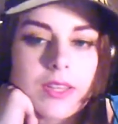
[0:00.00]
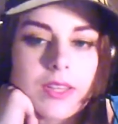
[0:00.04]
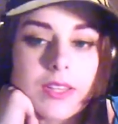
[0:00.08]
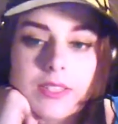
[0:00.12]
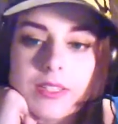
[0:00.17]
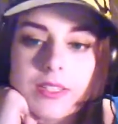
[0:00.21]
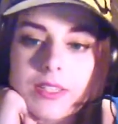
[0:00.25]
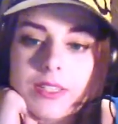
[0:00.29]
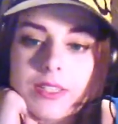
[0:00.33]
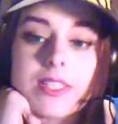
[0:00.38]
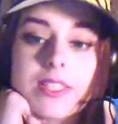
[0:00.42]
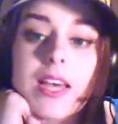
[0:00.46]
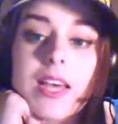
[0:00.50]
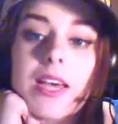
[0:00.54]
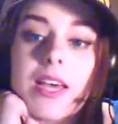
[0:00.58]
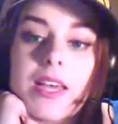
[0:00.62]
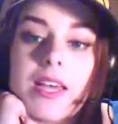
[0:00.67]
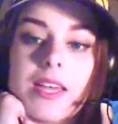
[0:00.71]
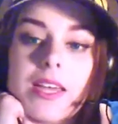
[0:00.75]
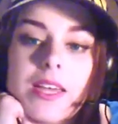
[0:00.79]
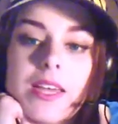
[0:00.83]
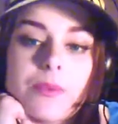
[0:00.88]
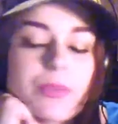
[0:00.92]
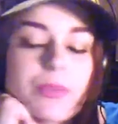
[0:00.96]
Because
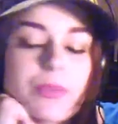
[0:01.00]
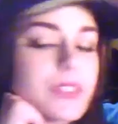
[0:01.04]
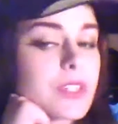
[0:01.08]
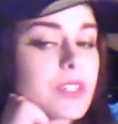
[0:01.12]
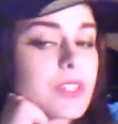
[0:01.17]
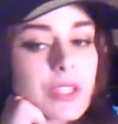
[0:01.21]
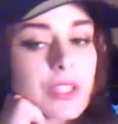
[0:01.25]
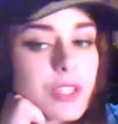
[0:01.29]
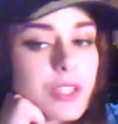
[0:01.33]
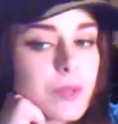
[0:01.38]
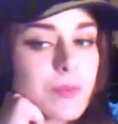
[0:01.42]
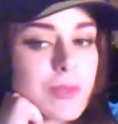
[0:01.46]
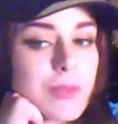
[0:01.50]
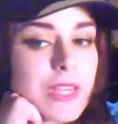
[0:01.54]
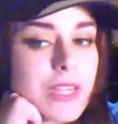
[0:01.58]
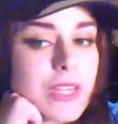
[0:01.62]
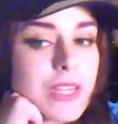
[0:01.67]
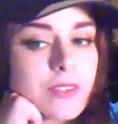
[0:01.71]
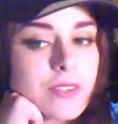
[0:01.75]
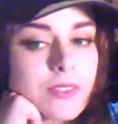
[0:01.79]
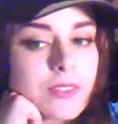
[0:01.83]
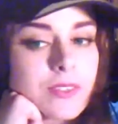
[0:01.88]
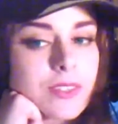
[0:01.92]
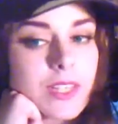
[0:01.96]
I wasn't good to me,
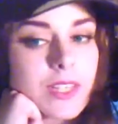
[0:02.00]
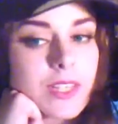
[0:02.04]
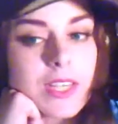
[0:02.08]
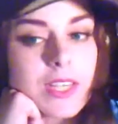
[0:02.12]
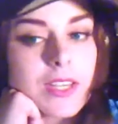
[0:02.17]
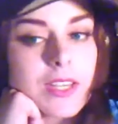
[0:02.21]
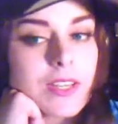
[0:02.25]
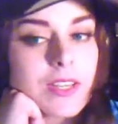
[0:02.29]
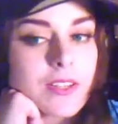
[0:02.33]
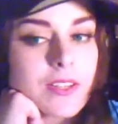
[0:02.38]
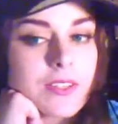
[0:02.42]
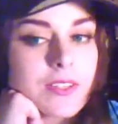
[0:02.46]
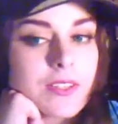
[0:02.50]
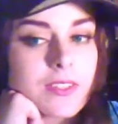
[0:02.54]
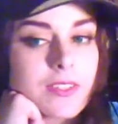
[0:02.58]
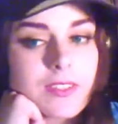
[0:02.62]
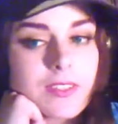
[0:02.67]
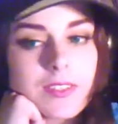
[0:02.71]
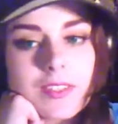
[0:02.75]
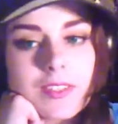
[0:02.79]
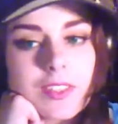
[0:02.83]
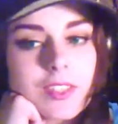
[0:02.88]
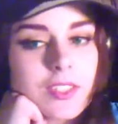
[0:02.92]
and